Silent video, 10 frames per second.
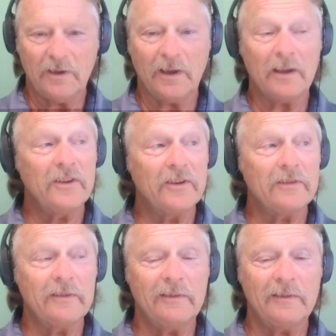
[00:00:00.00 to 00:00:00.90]
I
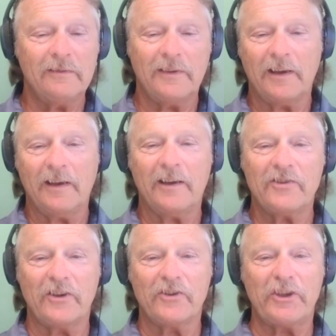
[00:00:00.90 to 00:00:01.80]
guess
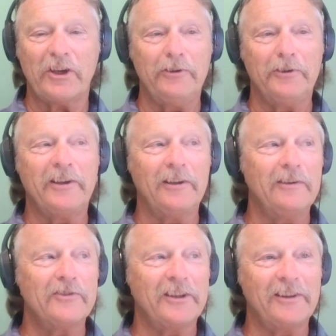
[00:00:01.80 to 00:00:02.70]
there's serial killers and